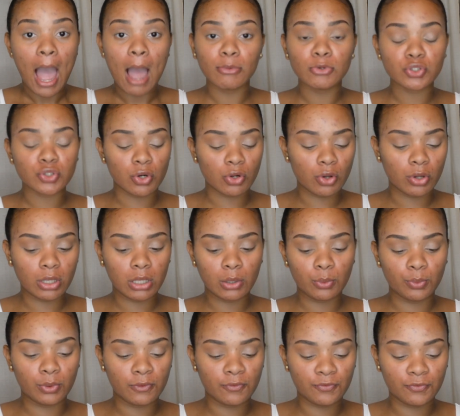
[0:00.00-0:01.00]
I'm just going to go
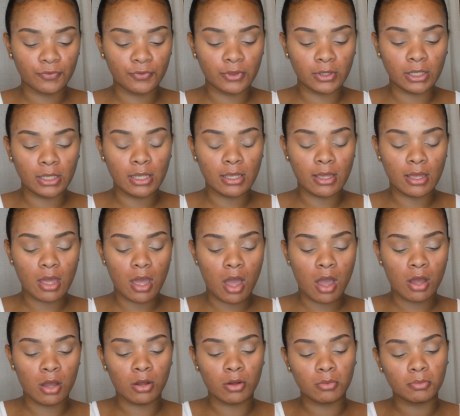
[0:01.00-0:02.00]
in with the
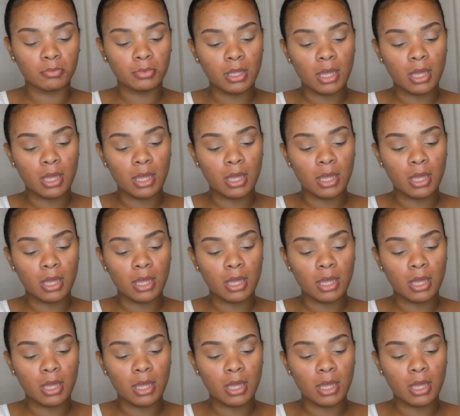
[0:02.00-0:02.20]
um,